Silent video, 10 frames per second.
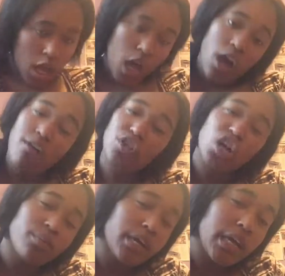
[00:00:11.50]
I don't
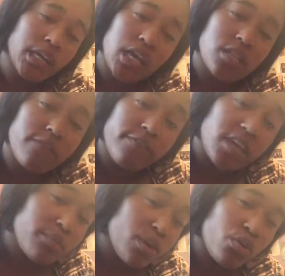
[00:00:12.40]
know about any other
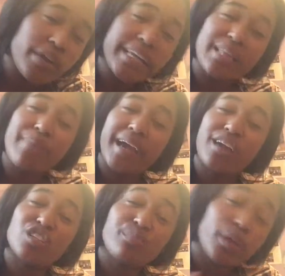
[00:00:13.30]
female or anybody
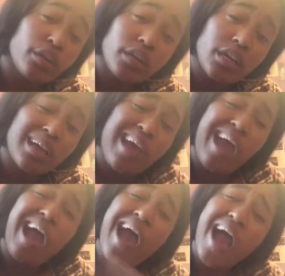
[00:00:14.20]
else, period.
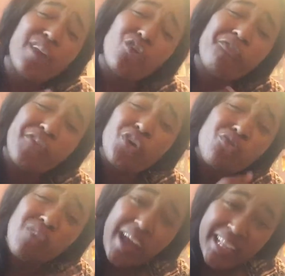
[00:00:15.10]
I don't
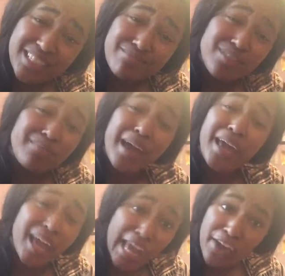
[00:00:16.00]
feel right when my
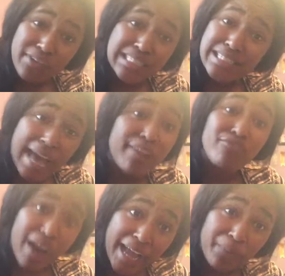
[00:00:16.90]
hair is not
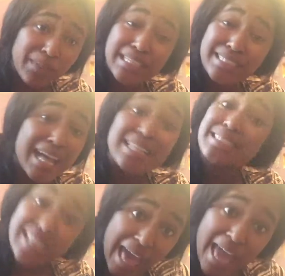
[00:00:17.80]
right, when it's not
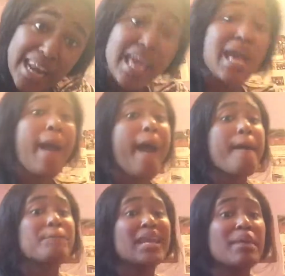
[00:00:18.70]
done.
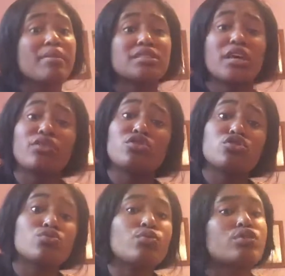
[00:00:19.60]
But let me tell you the
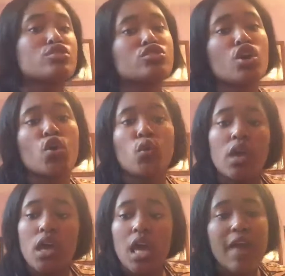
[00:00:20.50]
story. So
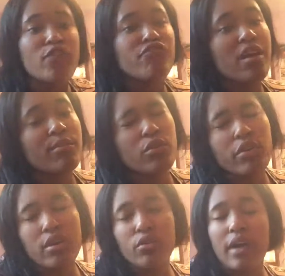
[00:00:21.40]
if you follow me
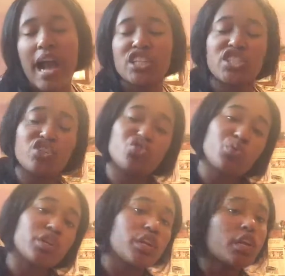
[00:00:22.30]
on, on IG or
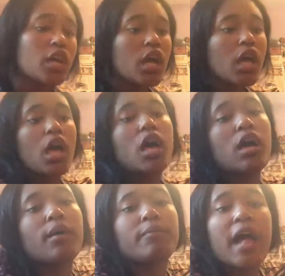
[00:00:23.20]
Twitter,
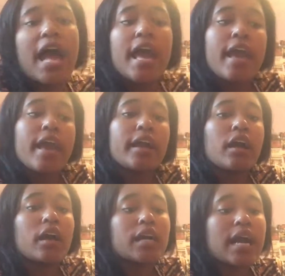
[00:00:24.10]
um, I had
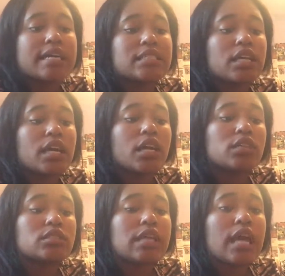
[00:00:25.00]
a guys like
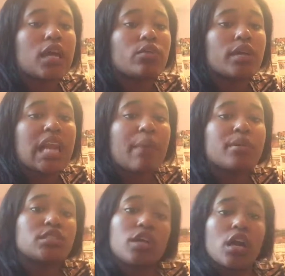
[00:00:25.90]
hairstyle and I'm
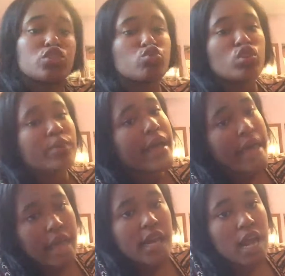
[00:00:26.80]
gonna tell y'all the story
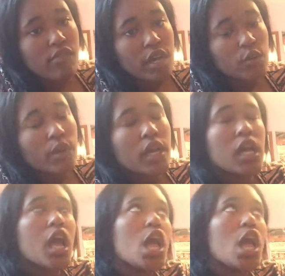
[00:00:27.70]
behind that right quick.